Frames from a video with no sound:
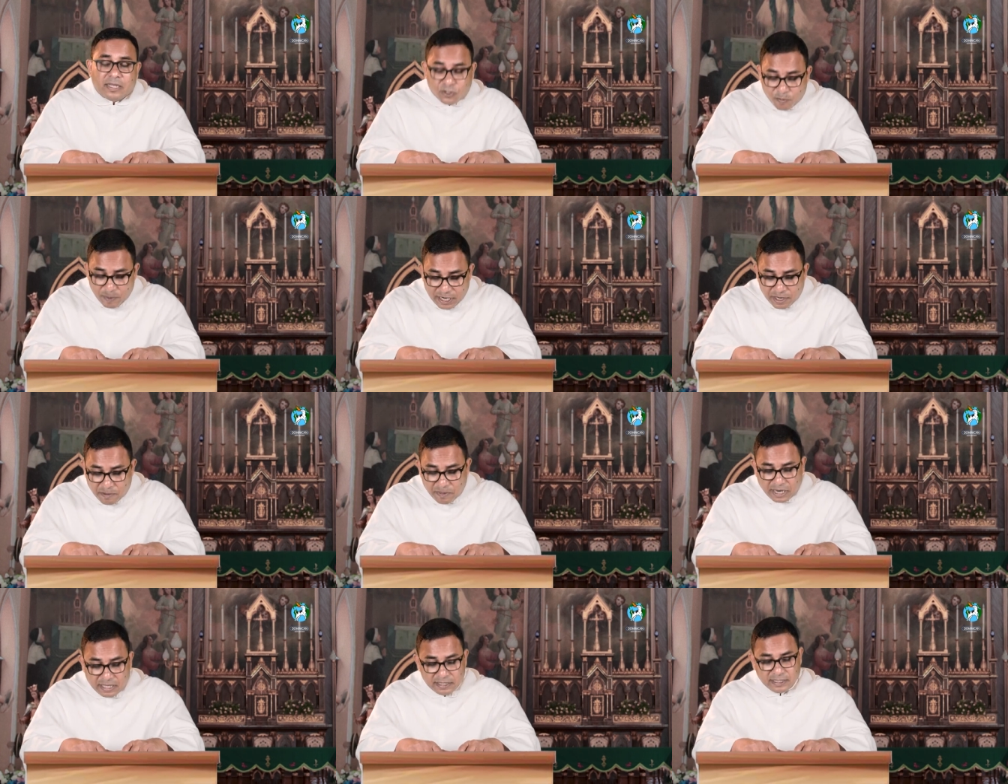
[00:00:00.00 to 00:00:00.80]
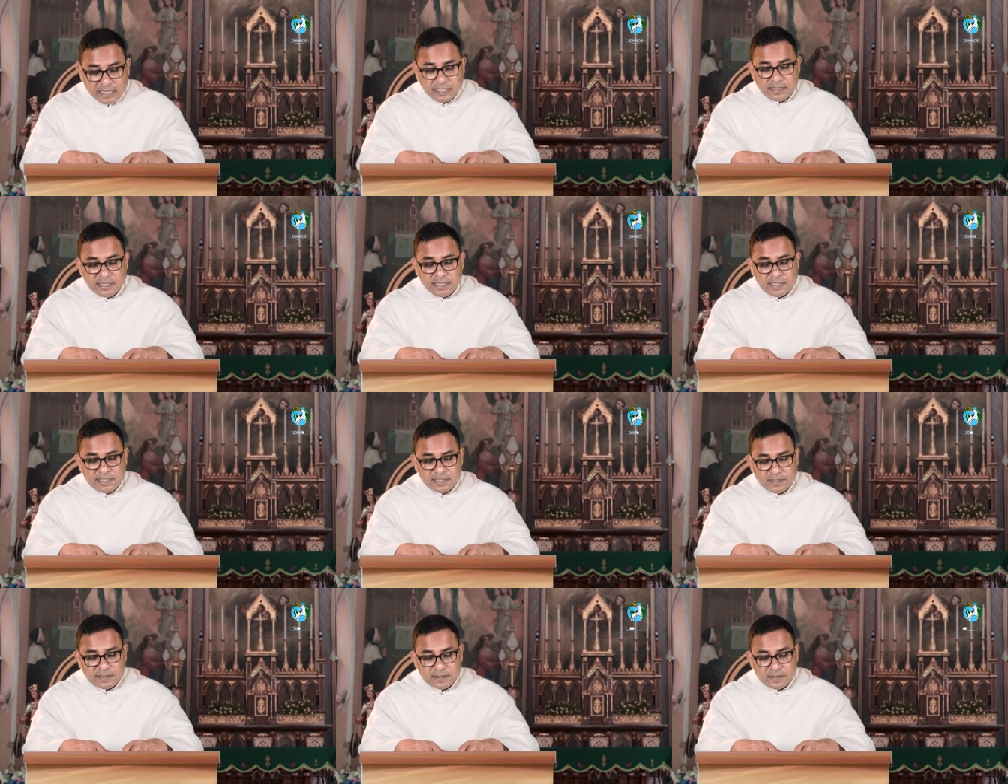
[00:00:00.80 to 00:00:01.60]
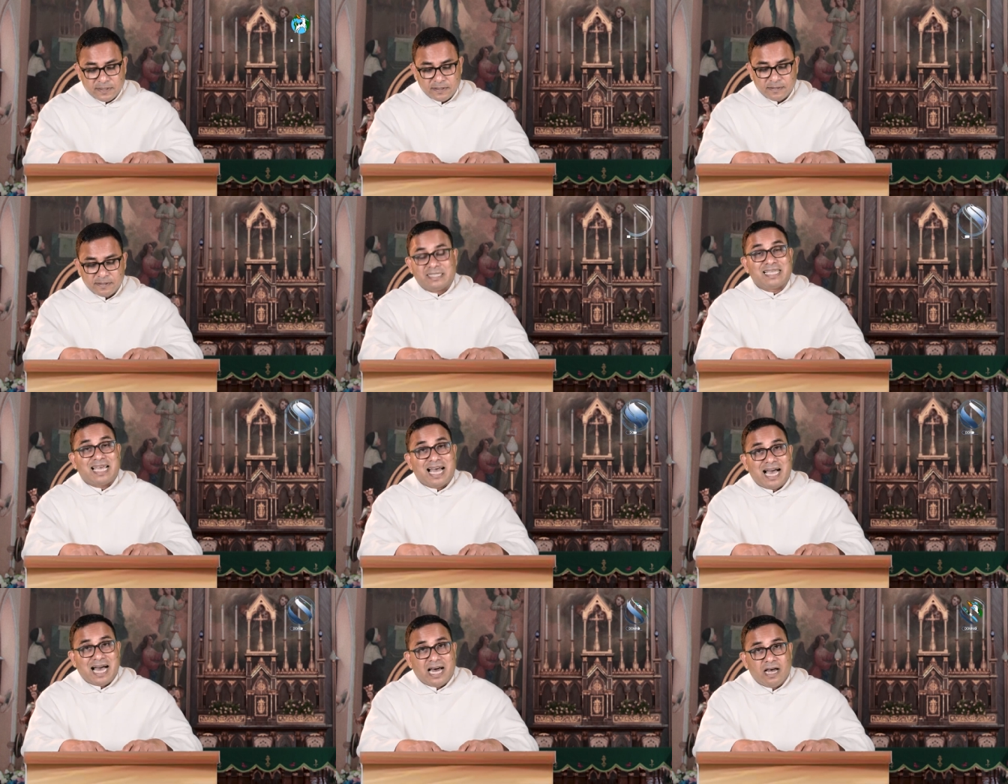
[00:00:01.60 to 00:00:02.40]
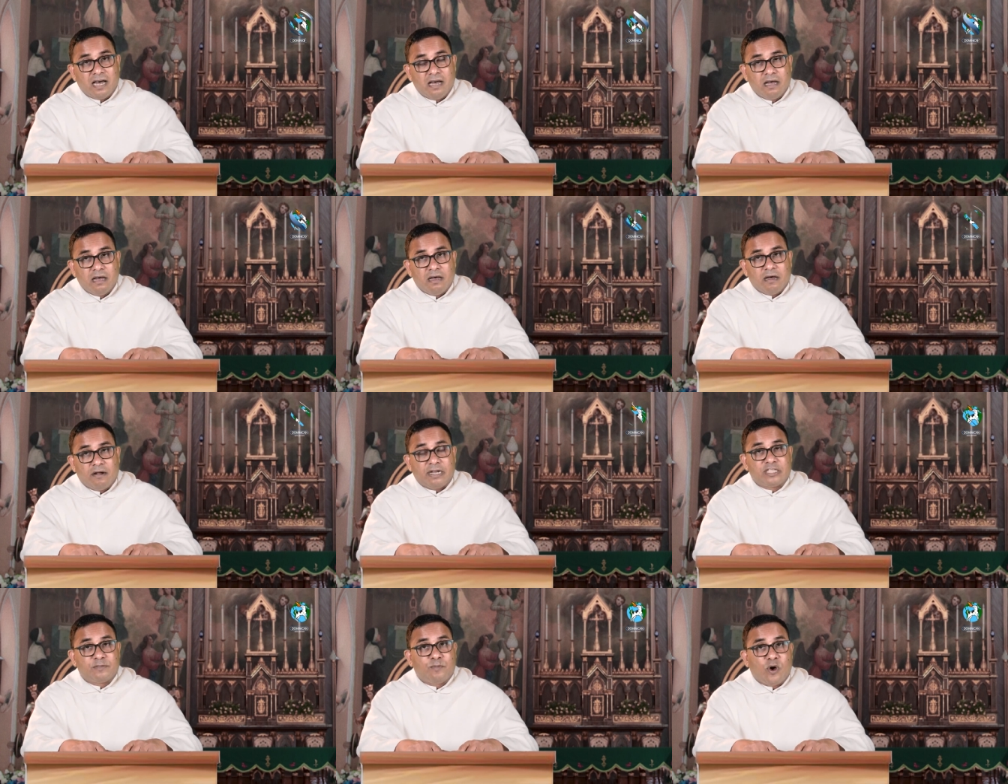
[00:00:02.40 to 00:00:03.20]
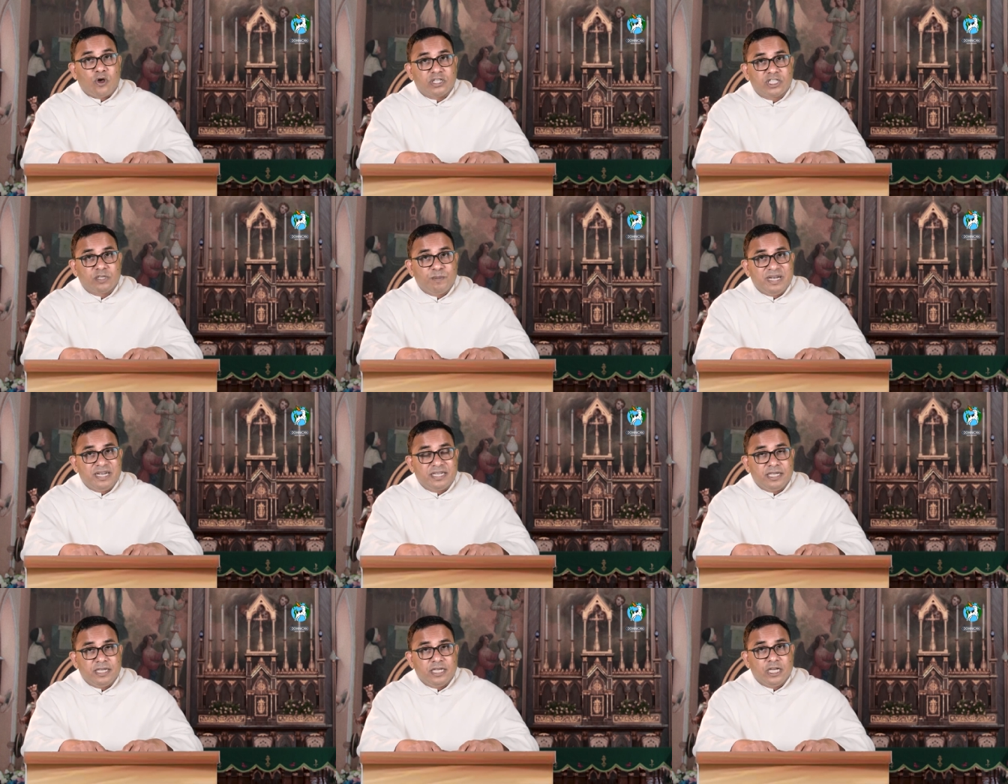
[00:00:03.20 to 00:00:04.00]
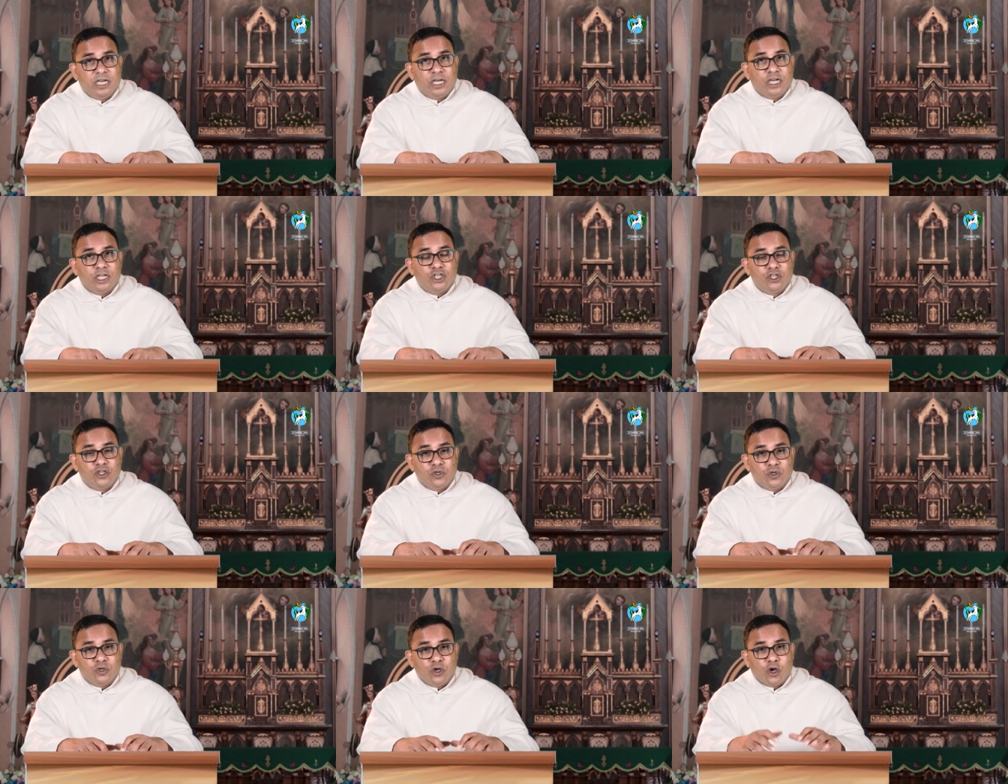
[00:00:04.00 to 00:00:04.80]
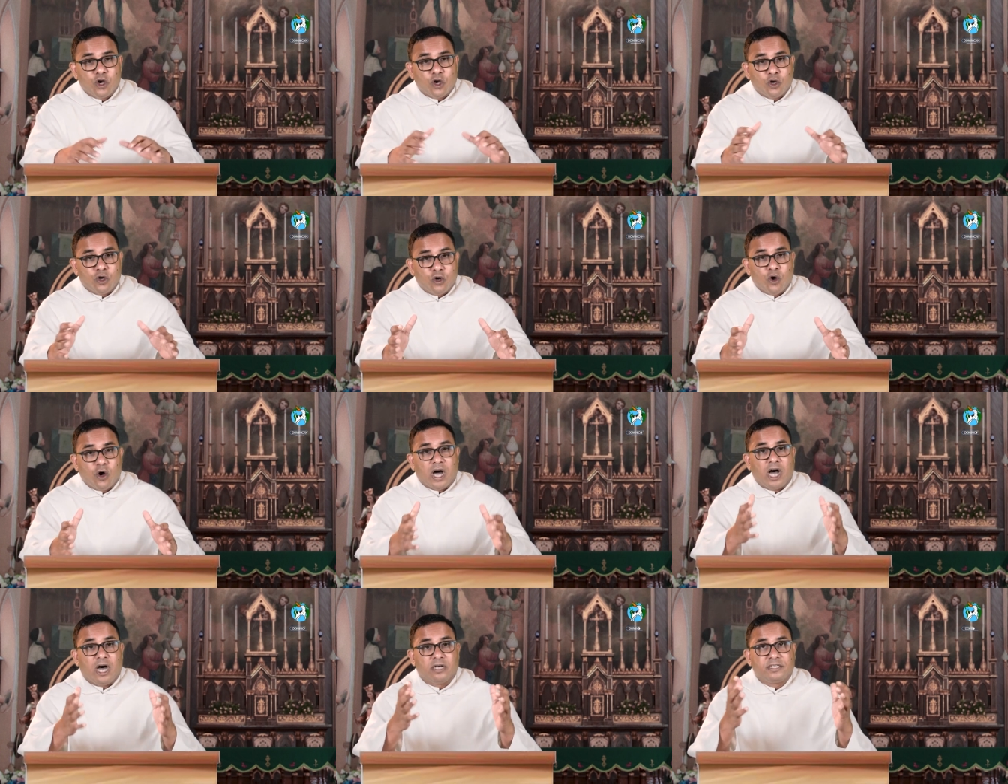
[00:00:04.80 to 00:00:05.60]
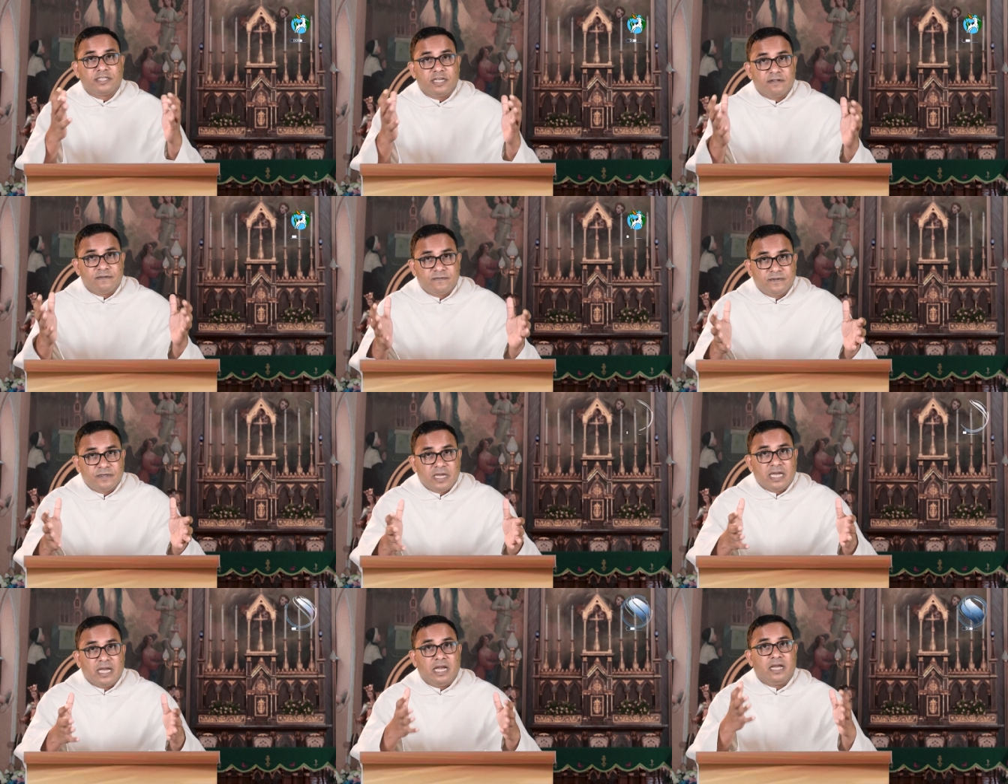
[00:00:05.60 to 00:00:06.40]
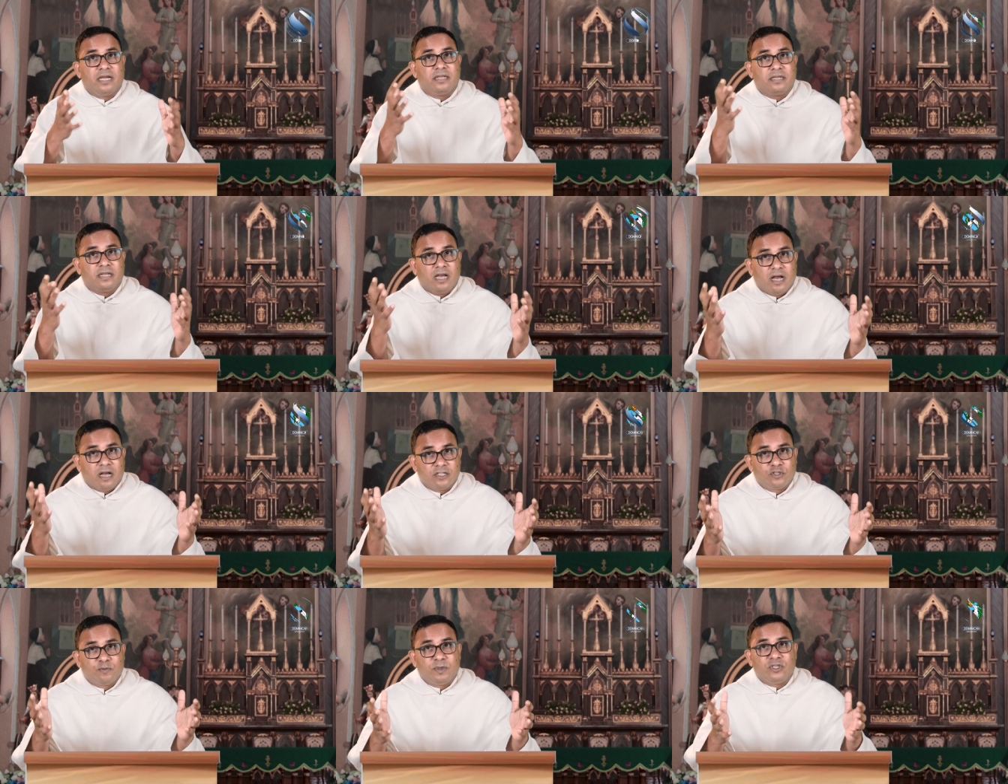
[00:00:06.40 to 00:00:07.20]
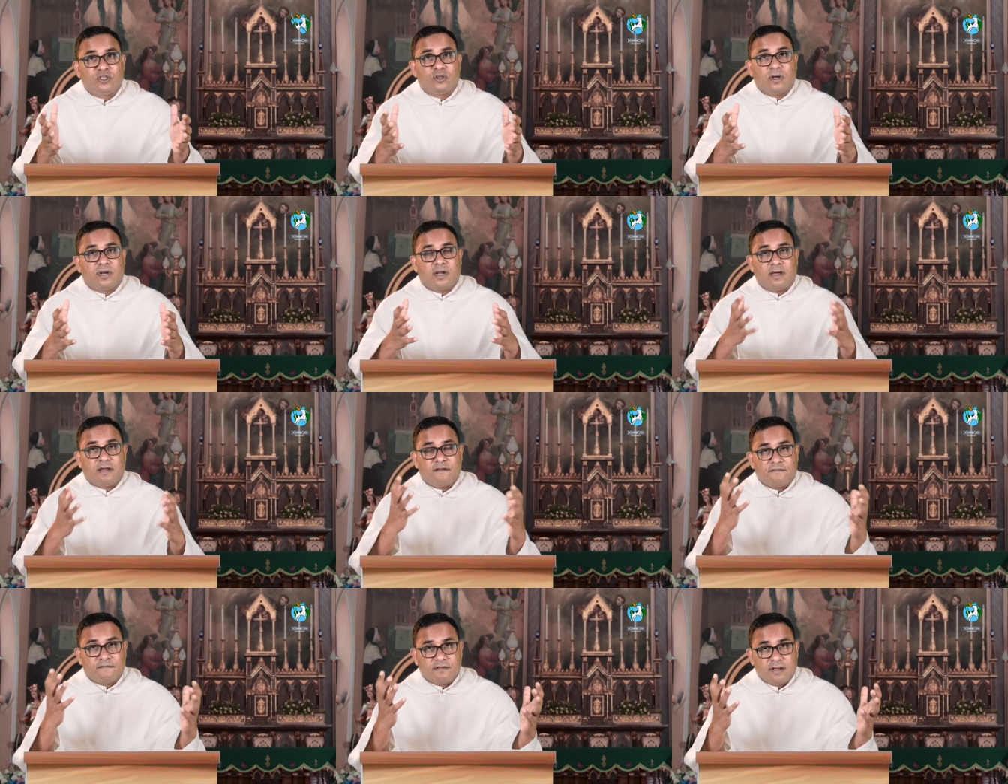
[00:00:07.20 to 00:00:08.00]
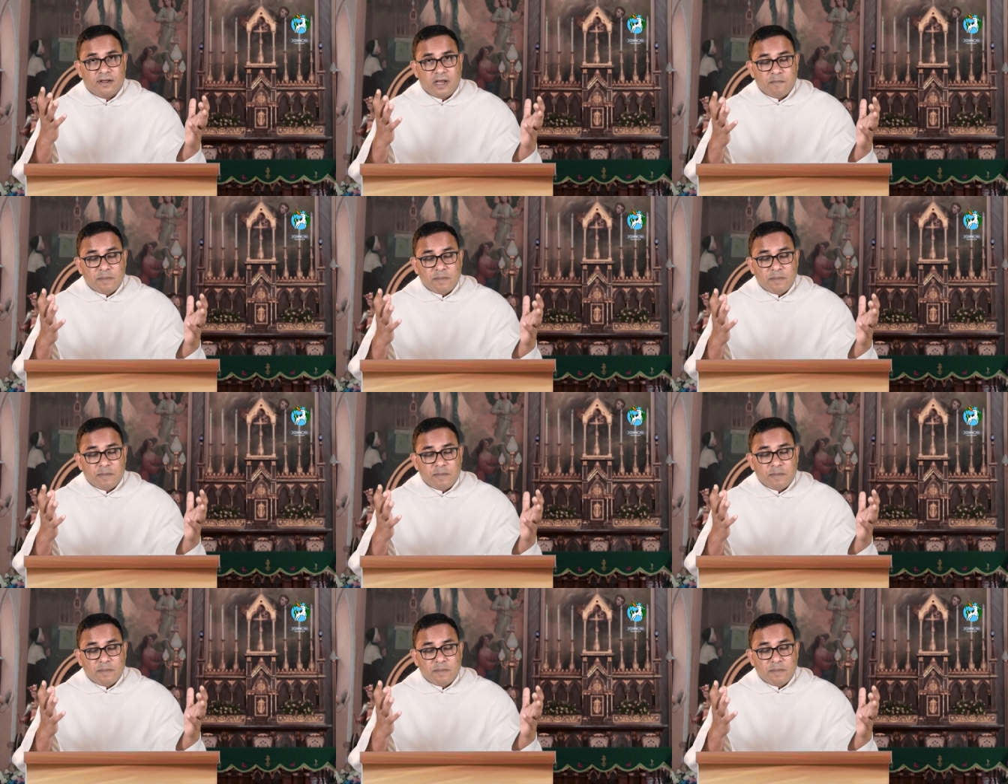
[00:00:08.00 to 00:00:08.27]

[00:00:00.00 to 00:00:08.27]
And so, my dear brothers and sisters, it's our responsibility to grow ourselves in spiritual life,